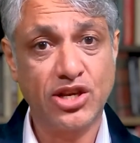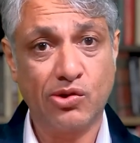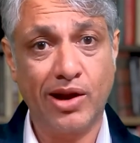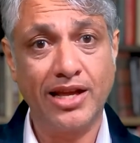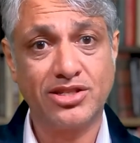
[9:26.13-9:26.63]
a
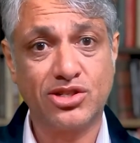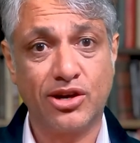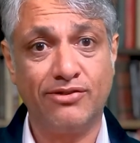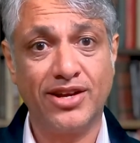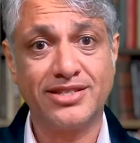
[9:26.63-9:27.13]
great
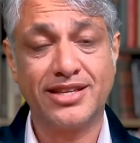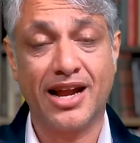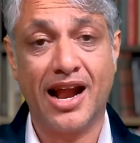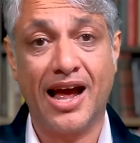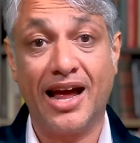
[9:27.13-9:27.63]
service
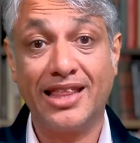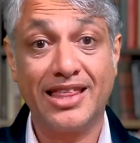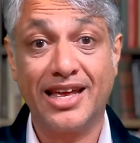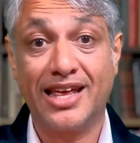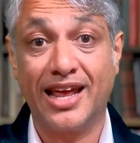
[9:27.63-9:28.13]
that I
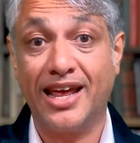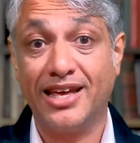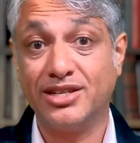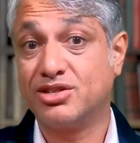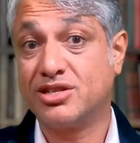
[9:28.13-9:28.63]
think
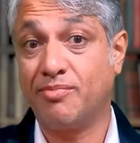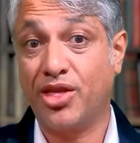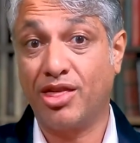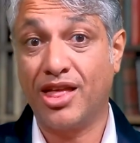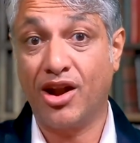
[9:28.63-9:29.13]
is
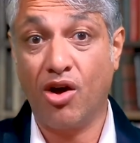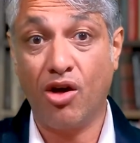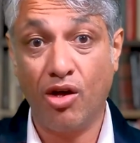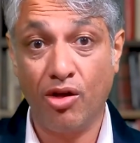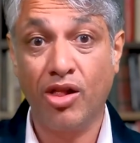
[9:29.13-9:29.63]
something that
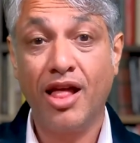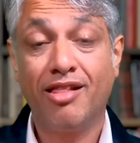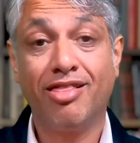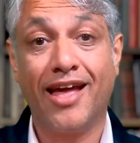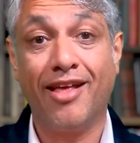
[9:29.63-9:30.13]
all
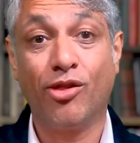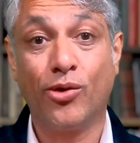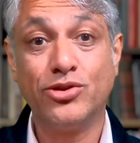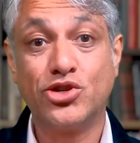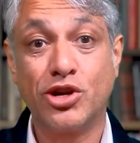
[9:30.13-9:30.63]

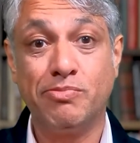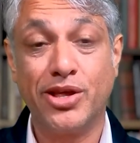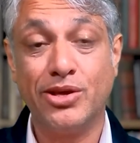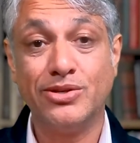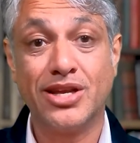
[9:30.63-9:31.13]
landlords should be
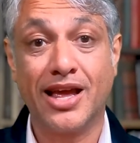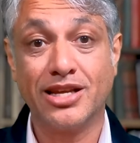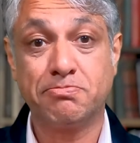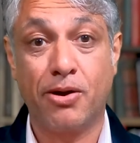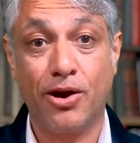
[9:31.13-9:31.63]
using
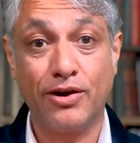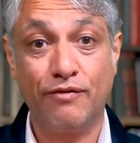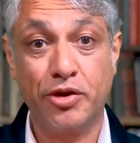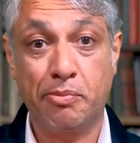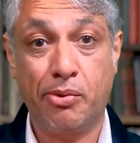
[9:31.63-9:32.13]
as part of
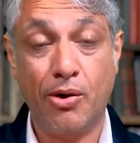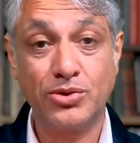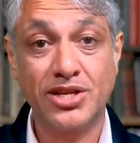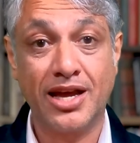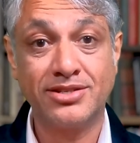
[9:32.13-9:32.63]
their
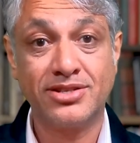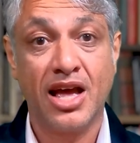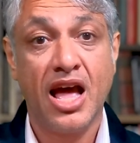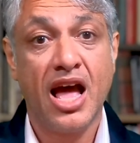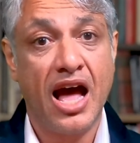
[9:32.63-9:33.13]
process.
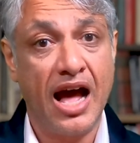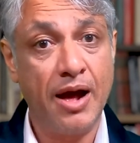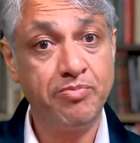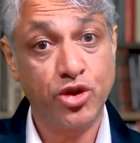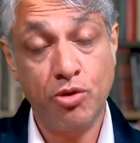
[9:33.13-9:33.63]

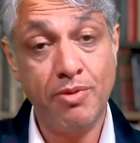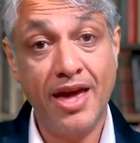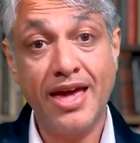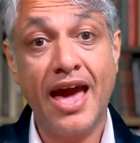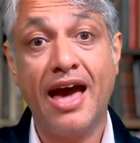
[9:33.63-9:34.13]
You
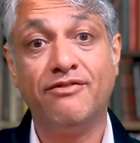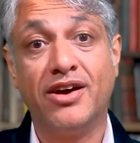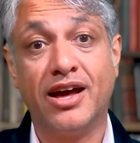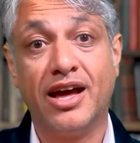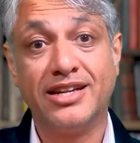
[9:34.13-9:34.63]
may have
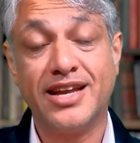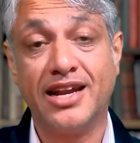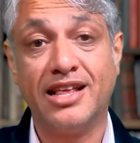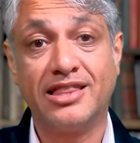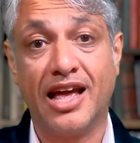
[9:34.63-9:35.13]
a
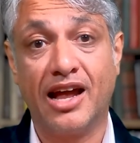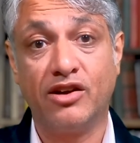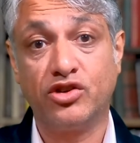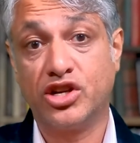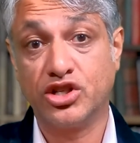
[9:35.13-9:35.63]
tenant
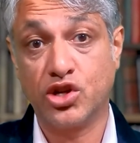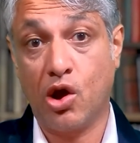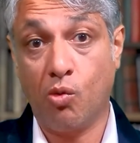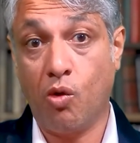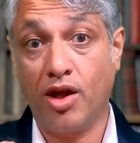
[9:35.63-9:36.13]
that does
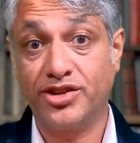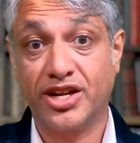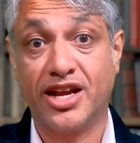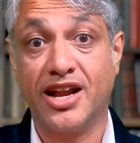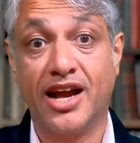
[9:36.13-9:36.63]
not want to
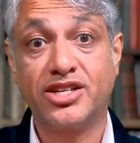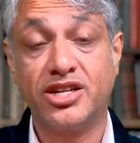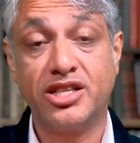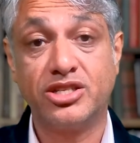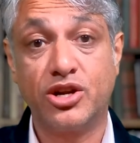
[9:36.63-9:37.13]
connect
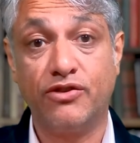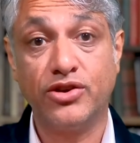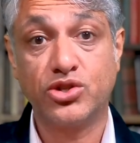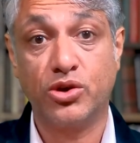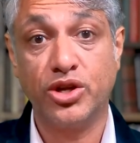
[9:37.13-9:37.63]
to the
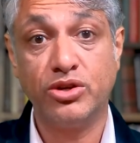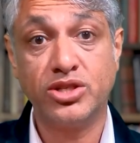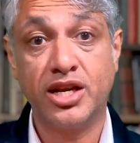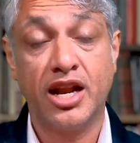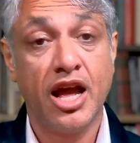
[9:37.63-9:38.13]
service or use it,